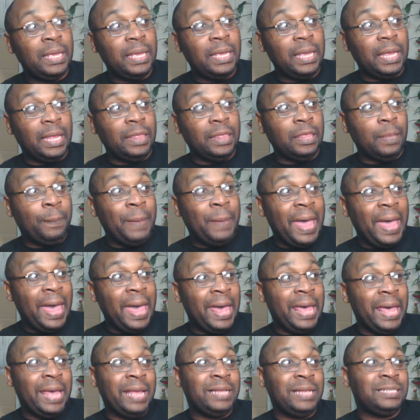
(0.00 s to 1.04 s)
in the
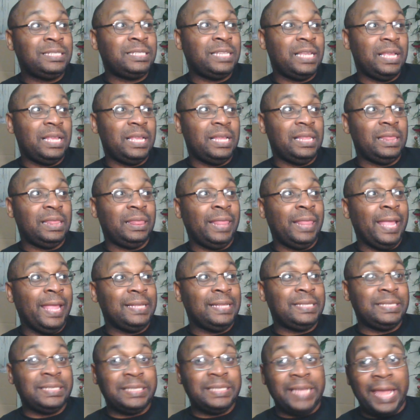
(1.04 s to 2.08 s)
past, let's
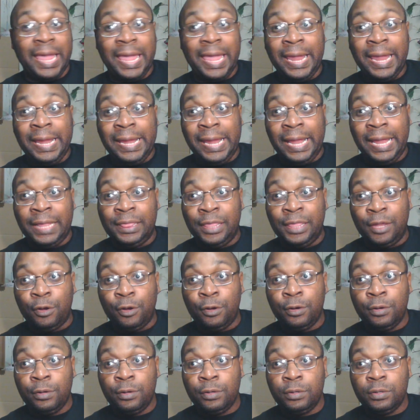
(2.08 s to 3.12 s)
say in
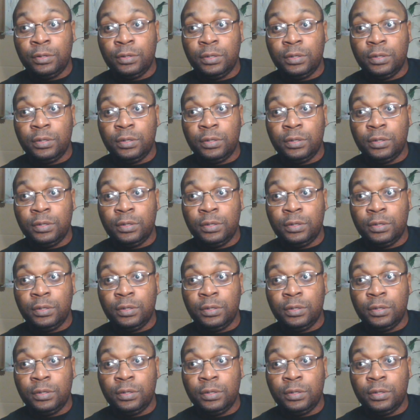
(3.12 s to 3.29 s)
their